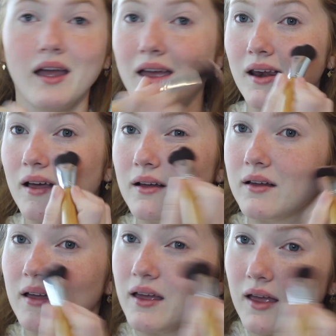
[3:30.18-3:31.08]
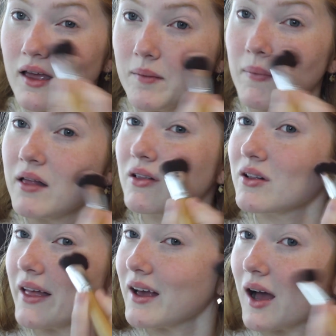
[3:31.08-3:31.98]
And it may
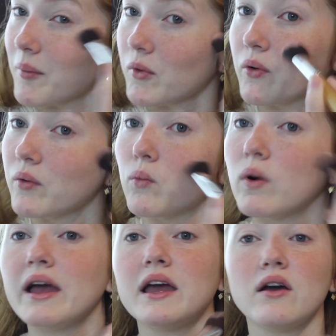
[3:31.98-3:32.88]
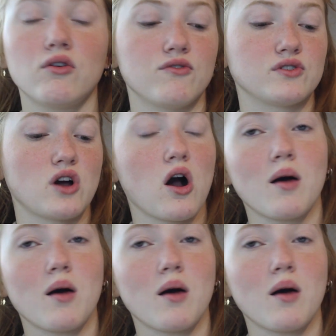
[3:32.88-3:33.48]
look like I'm going way over the